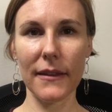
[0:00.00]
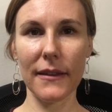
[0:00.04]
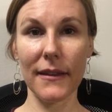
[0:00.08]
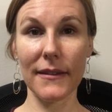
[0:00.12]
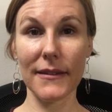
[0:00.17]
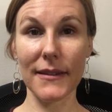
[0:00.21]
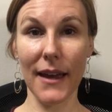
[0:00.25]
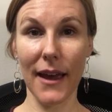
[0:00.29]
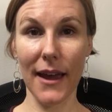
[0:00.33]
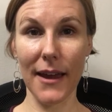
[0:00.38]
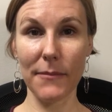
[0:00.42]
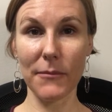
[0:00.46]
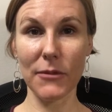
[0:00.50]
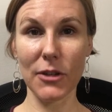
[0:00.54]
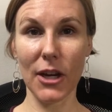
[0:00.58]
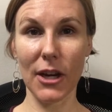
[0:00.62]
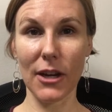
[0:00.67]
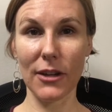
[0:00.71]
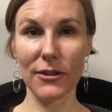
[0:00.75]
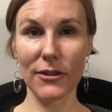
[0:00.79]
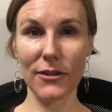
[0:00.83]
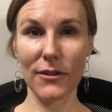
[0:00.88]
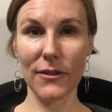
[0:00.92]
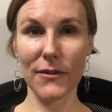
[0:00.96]
The time
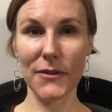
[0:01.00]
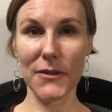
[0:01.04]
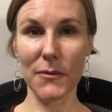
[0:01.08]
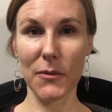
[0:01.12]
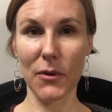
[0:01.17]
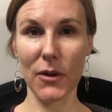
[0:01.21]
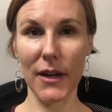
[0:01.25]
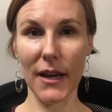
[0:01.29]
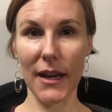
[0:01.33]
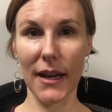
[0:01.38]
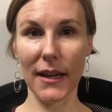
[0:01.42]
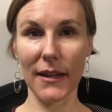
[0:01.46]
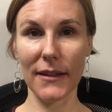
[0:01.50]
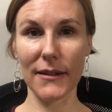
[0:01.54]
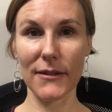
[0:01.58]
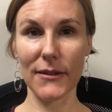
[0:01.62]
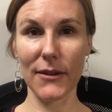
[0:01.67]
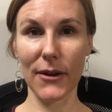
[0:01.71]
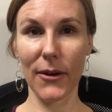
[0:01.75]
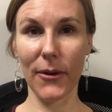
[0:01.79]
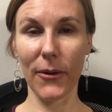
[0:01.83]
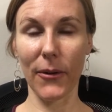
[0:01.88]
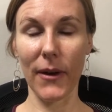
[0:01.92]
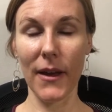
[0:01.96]
changed this morning,
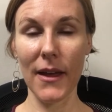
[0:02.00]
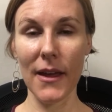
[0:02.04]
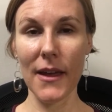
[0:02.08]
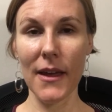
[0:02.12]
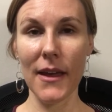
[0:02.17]
so